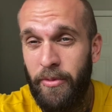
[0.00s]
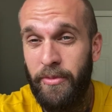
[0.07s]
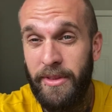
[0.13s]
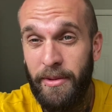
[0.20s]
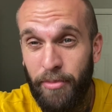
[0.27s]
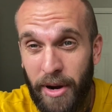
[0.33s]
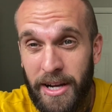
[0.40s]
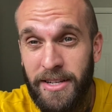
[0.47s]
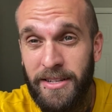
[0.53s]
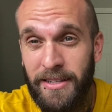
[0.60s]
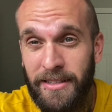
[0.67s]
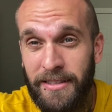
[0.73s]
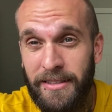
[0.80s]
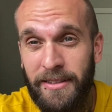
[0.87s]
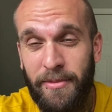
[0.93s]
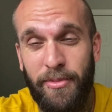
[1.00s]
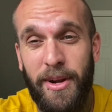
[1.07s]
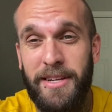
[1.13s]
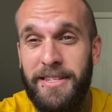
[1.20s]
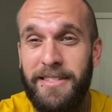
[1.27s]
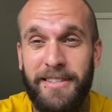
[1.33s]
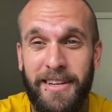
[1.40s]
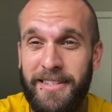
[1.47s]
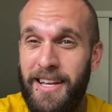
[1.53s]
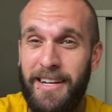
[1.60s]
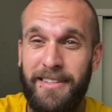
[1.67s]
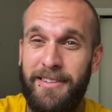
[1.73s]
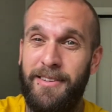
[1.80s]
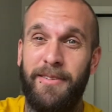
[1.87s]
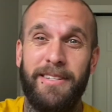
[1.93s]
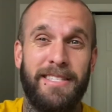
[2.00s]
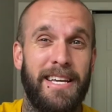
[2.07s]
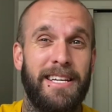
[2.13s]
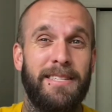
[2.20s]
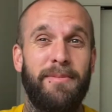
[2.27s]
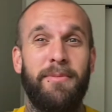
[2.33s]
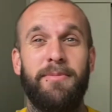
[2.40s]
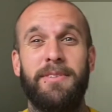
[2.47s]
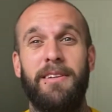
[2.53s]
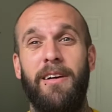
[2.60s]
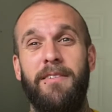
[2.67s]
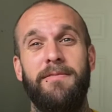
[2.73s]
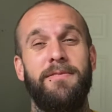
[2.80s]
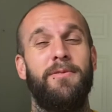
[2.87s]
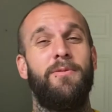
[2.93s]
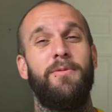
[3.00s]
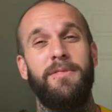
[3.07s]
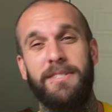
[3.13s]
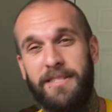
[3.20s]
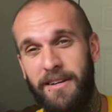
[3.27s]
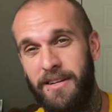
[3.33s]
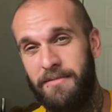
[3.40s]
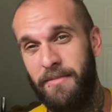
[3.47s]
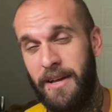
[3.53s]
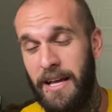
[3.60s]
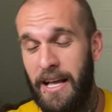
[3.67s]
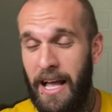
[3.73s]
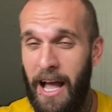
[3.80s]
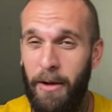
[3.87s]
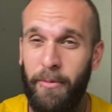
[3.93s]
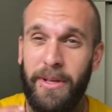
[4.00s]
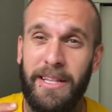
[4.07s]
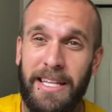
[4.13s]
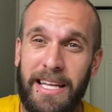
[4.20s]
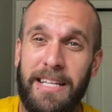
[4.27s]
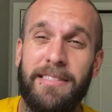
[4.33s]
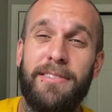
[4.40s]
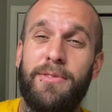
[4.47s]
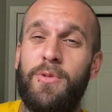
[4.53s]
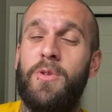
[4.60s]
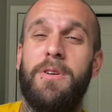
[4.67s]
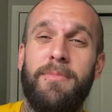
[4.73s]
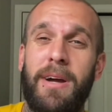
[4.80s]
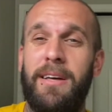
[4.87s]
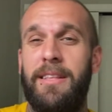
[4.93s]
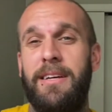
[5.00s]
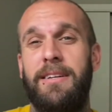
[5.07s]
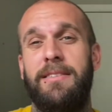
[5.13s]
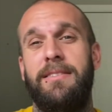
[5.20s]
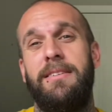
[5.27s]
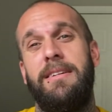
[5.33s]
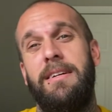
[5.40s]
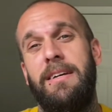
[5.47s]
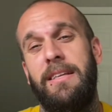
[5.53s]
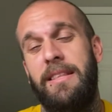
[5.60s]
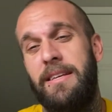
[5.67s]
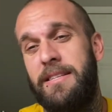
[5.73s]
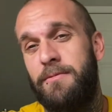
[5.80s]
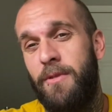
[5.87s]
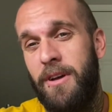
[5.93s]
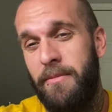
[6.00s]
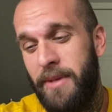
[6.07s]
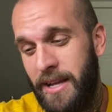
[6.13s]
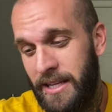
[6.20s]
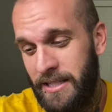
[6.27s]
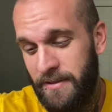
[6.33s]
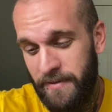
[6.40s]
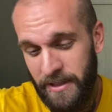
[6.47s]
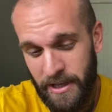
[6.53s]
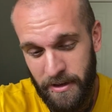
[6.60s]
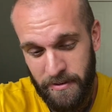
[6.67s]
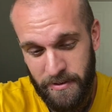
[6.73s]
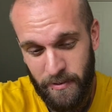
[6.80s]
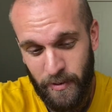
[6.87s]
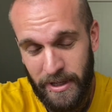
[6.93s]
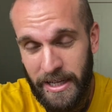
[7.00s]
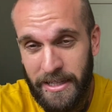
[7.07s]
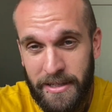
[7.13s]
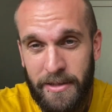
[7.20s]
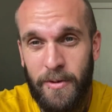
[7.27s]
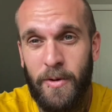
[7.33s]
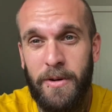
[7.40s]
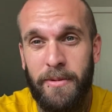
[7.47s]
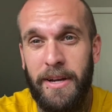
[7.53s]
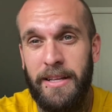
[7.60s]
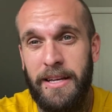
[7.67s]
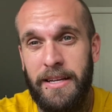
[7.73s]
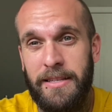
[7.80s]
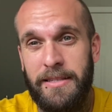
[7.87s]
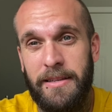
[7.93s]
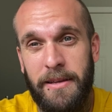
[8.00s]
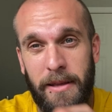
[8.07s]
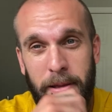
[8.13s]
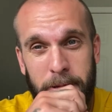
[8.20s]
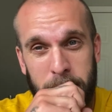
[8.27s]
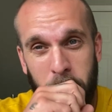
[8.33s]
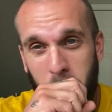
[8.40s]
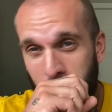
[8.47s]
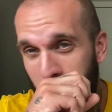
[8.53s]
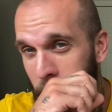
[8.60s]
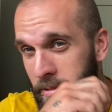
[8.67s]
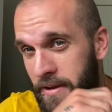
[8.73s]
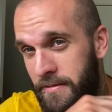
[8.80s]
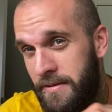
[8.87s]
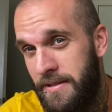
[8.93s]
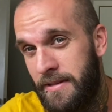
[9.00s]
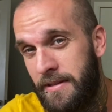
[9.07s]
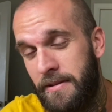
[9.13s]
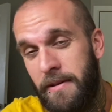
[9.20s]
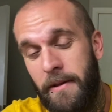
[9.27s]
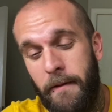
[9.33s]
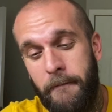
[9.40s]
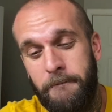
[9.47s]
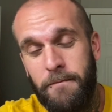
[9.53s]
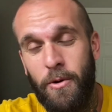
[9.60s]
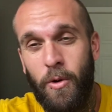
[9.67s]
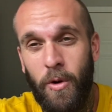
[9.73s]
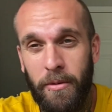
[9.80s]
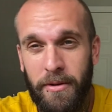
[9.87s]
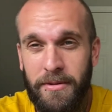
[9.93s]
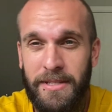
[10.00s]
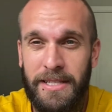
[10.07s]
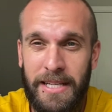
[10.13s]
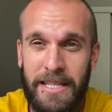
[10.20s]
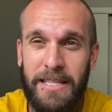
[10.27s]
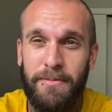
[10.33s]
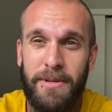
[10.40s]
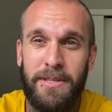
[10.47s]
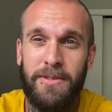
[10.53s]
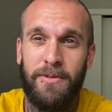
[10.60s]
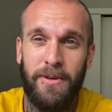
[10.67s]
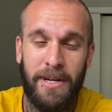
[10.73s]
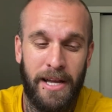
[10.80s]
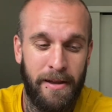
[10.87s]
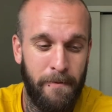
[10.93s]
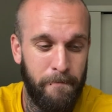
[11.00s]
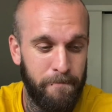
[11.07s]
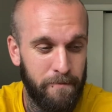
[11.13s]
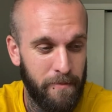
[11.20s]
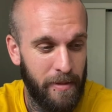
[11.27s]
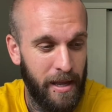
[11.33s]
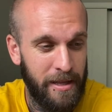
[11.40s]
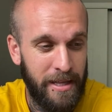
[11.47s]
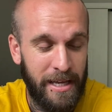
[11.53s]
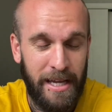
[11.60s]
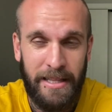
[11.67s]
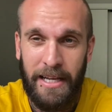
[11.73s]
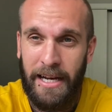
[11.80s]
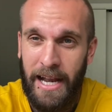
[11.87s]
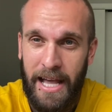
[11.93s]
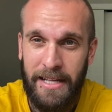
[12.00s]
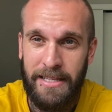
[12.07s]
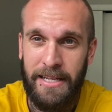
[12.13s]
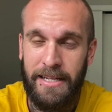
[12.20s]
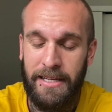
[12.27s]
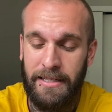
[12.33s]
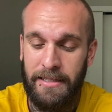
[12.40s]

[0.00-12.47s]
Depression does that to you. It takes people's lives all the time, and we need to talk about this. This is why I make these videos. We need to talk about this. If your hormones need to be sorted out, and they get neglected.